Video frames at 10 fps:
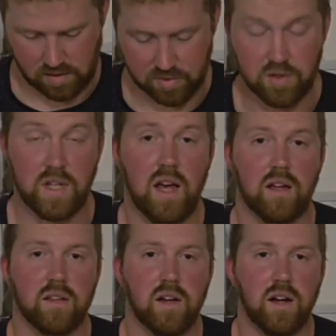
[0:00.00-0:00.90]
So yeah,
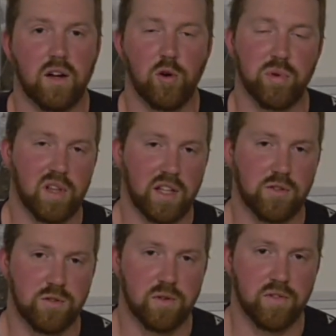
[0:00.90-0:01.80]
I hope you liked
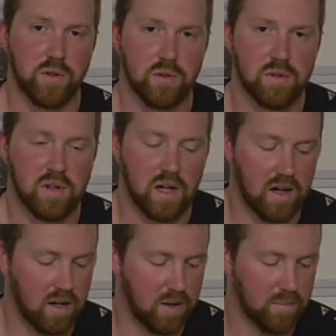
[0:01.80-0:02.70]
this review.
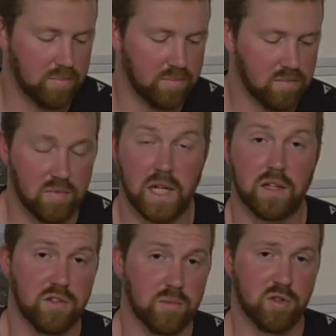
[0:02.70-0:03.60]
Like and
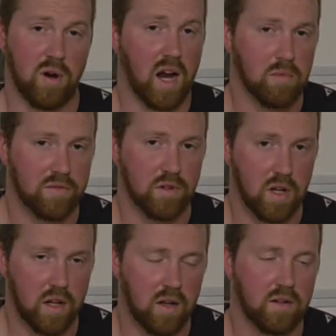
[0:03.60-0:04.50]
subscribe if you
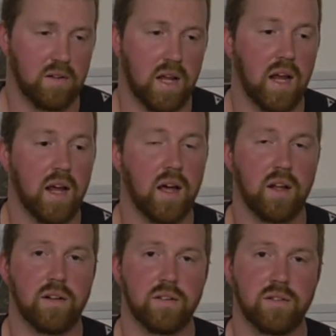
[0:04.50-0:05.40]
did,
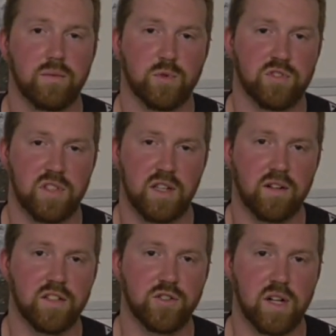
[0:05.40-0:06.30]
and we'll see you out on
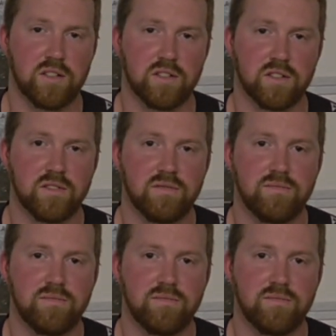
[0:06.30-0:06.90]
the trails.